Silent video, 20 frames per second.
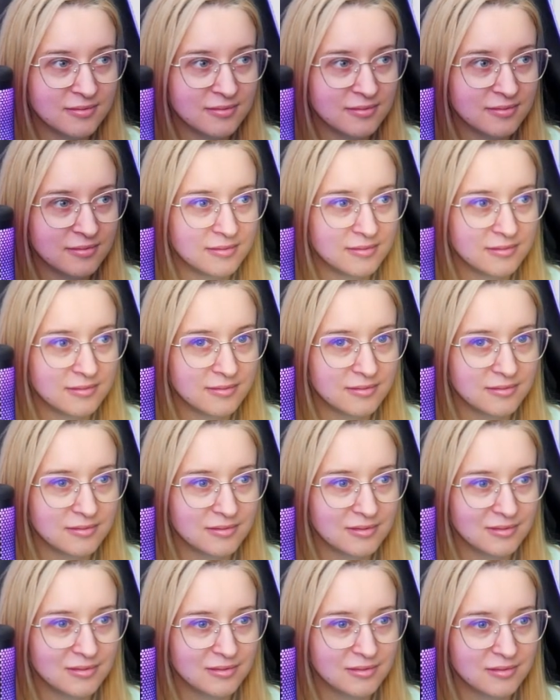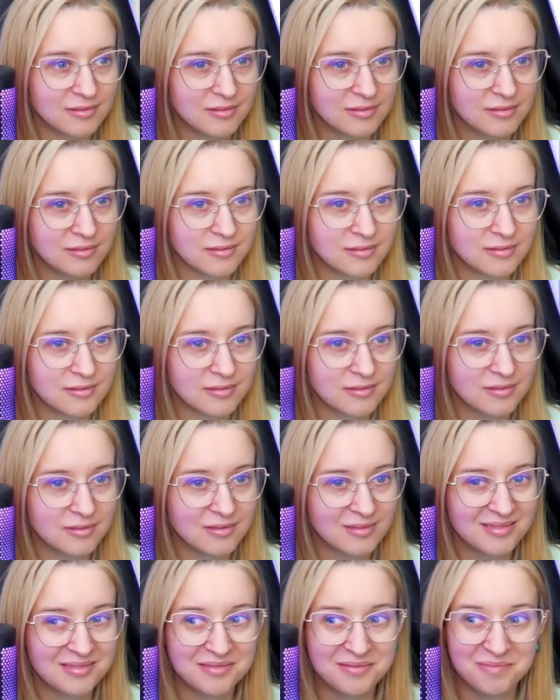
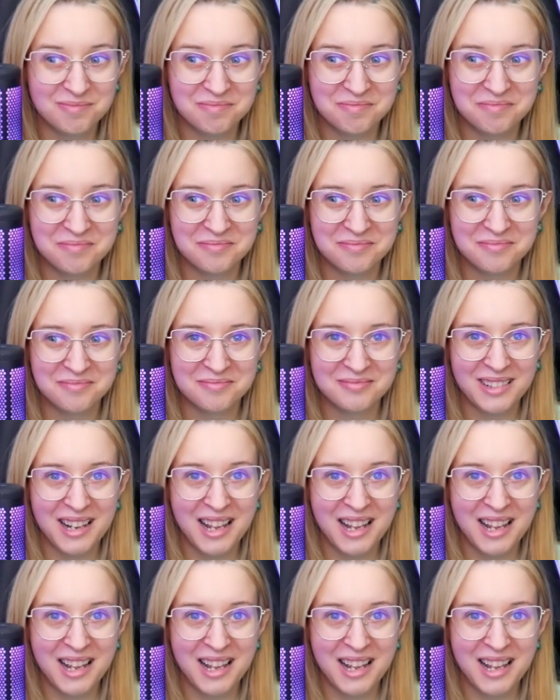Nobody speaks.